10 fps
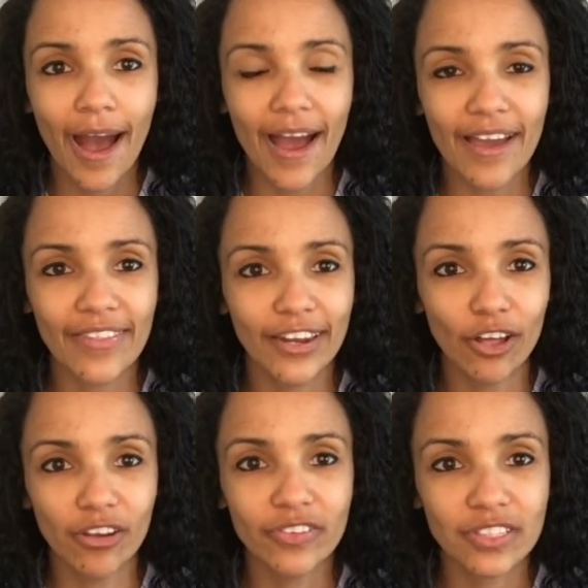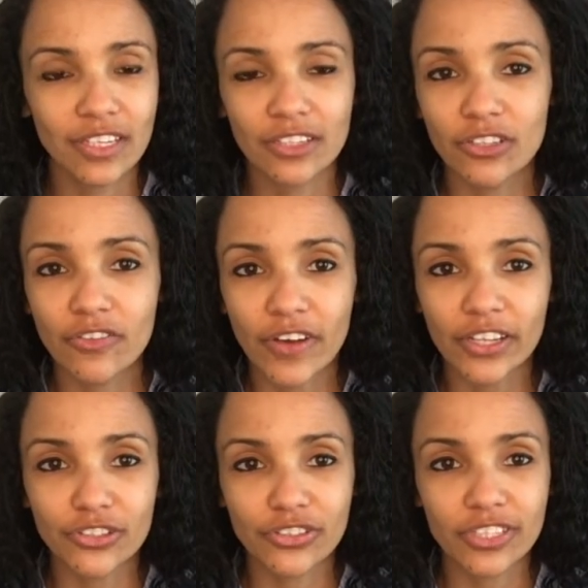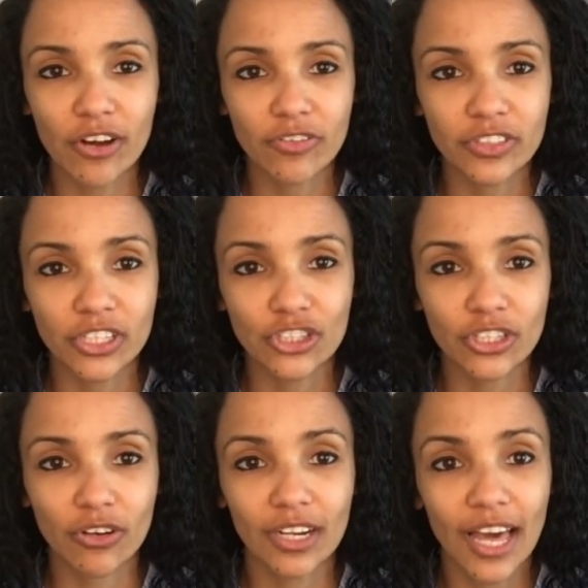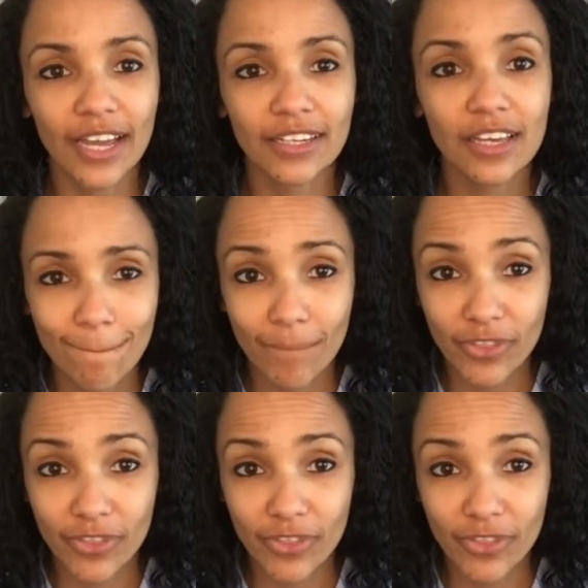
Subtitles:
and then all of a sudden you find yourself teaching online.